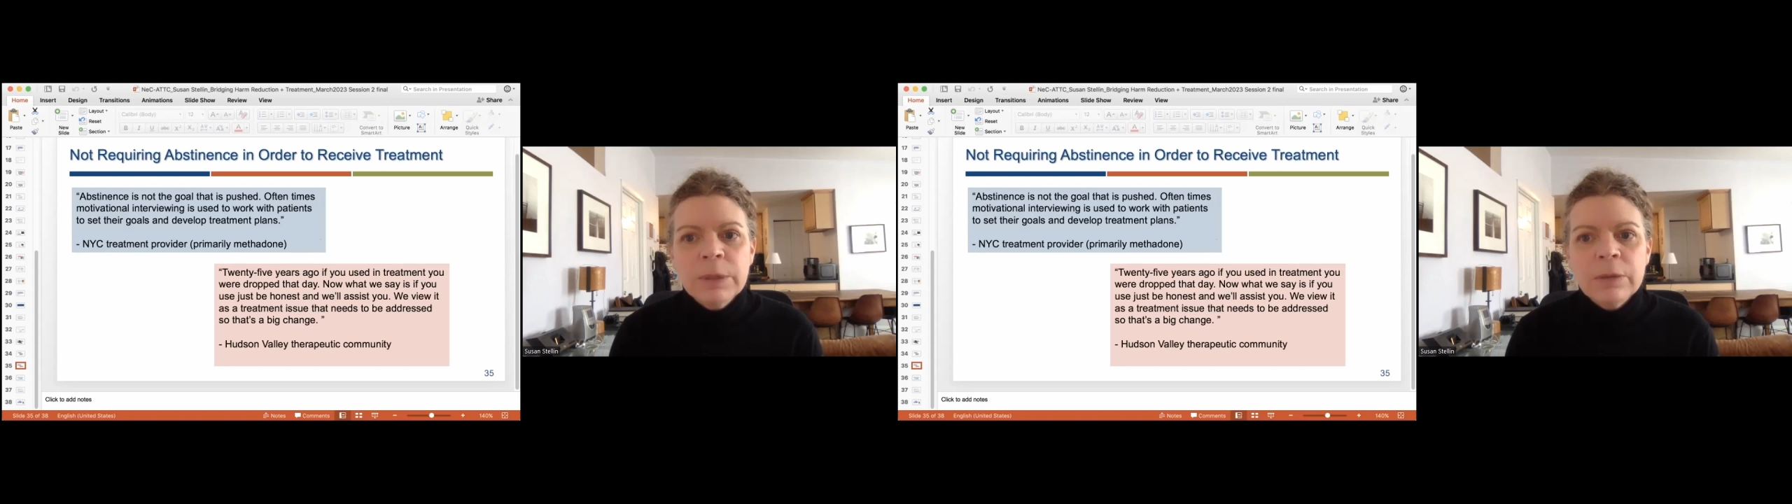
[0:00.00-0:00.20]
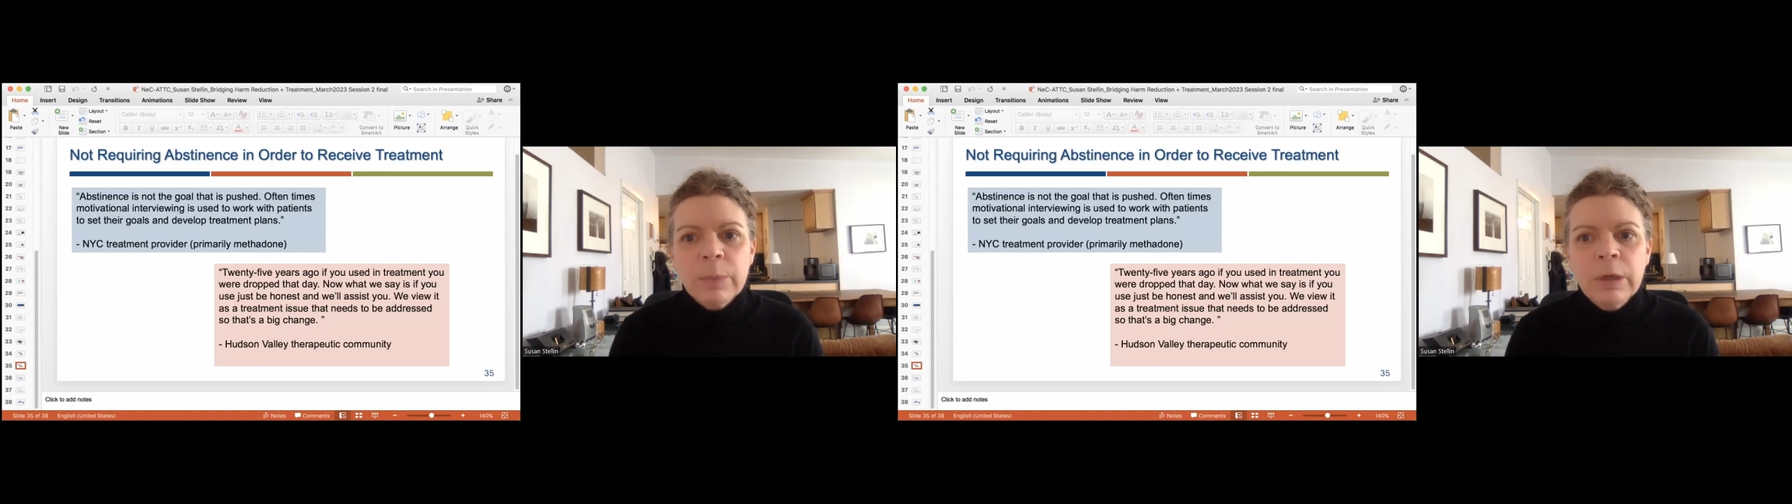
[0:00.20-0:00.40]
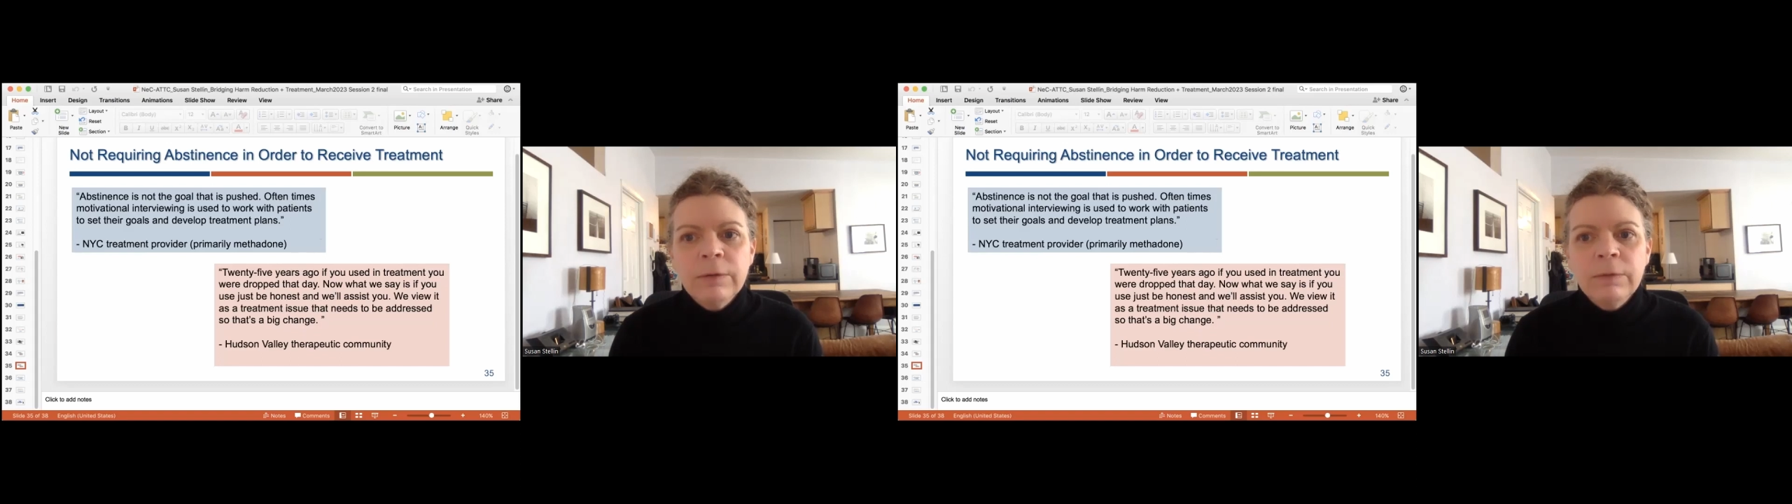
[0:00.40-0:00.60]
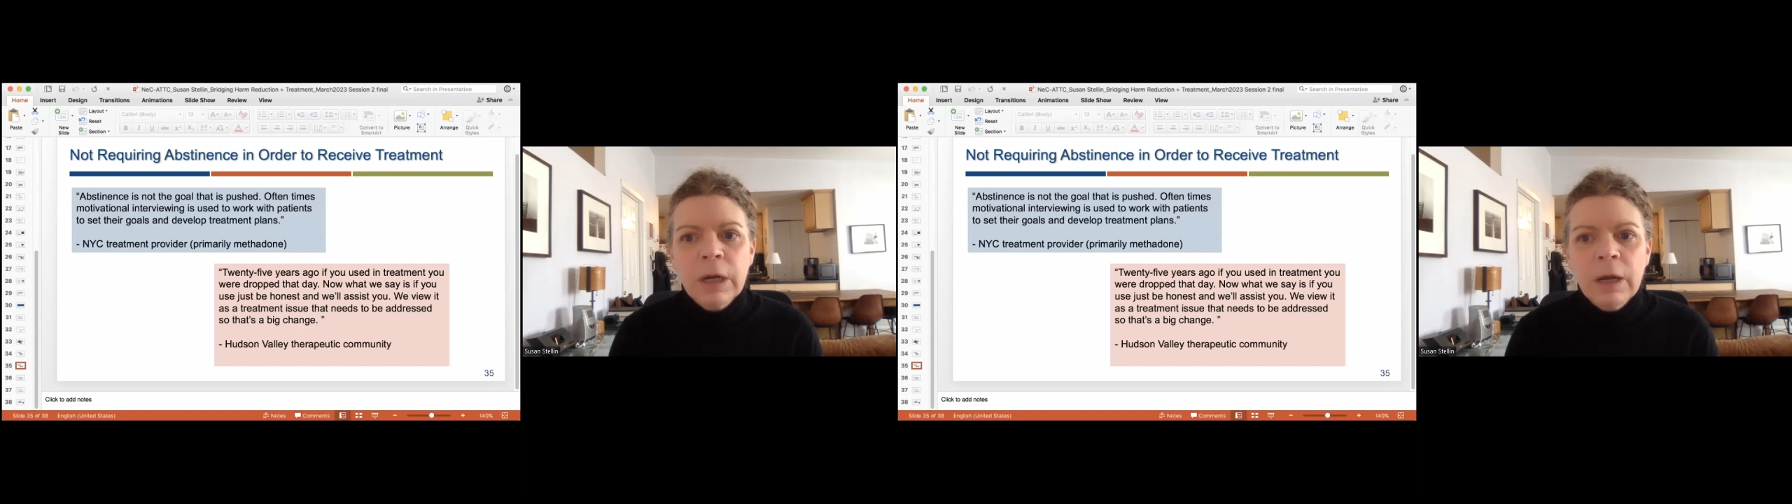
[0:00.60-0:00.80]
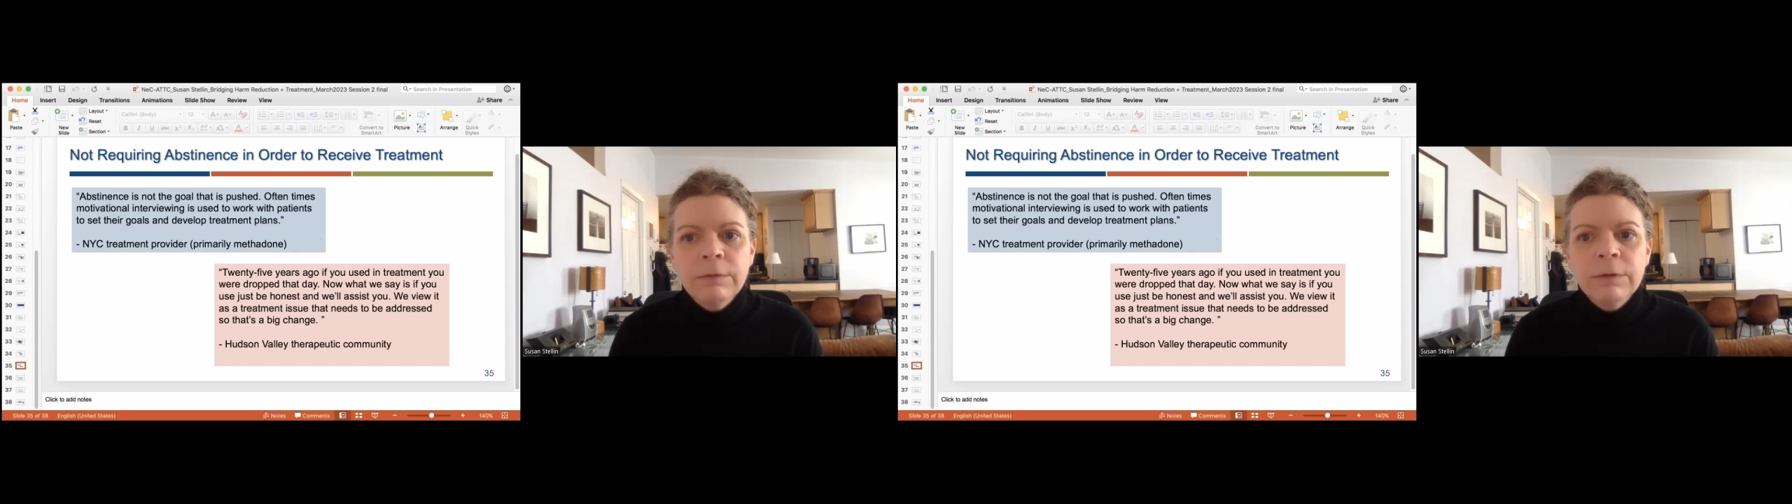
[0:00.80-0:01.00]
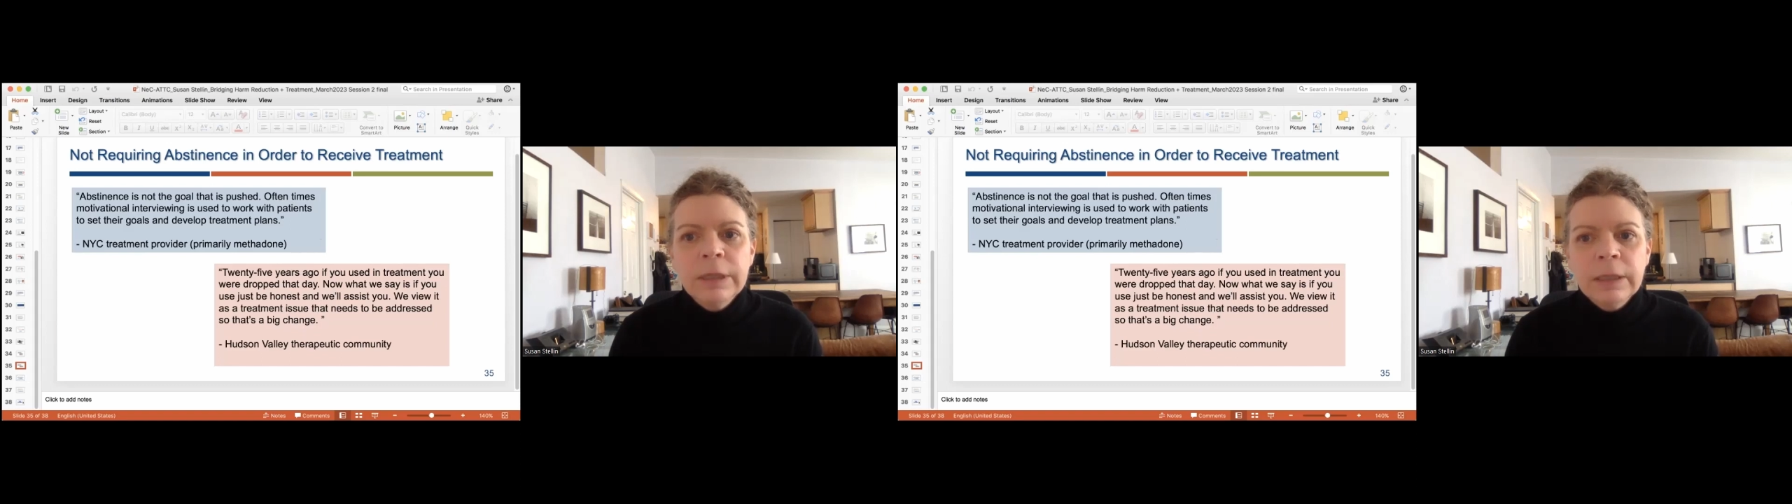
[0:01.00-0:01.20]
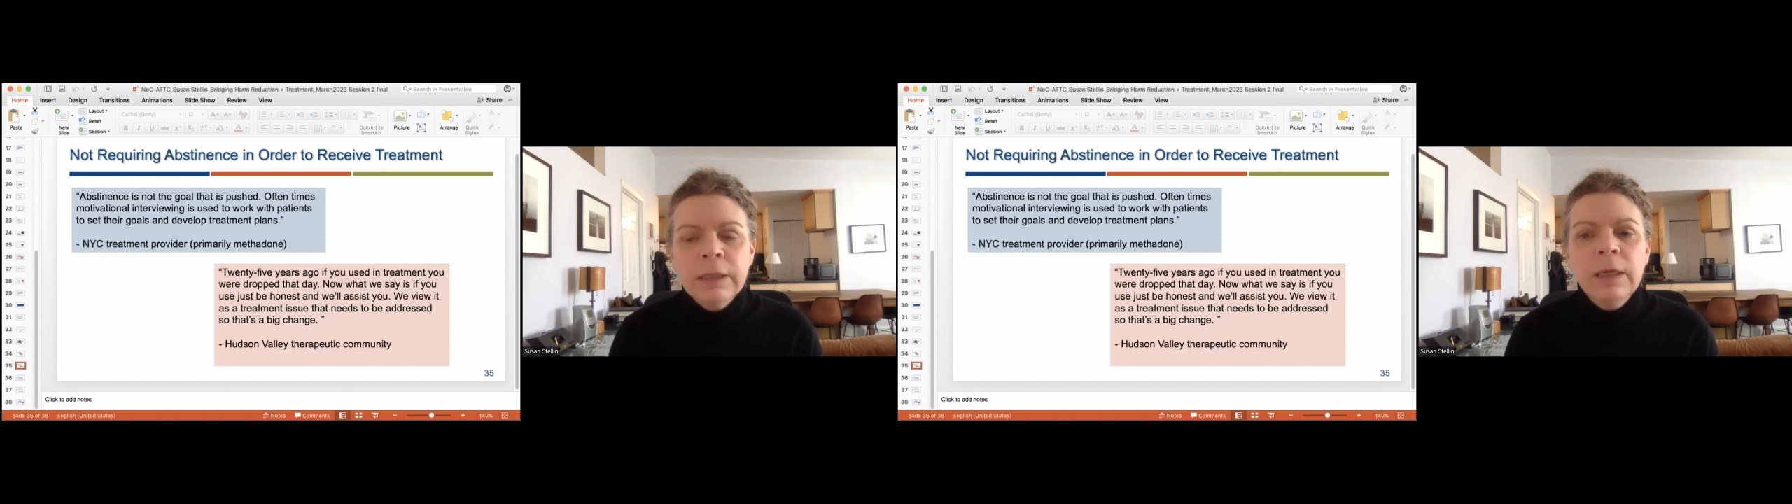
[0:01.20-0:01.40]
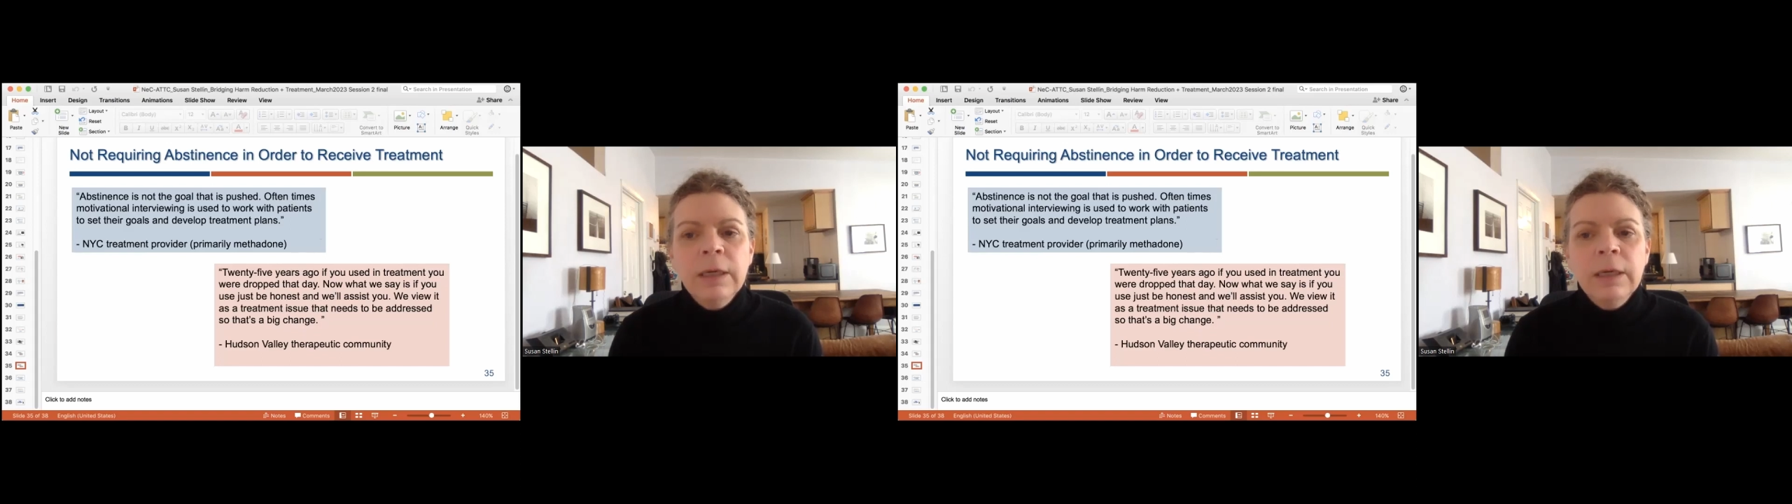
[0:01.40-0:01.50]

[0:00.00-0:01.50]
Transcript: is part of recovery,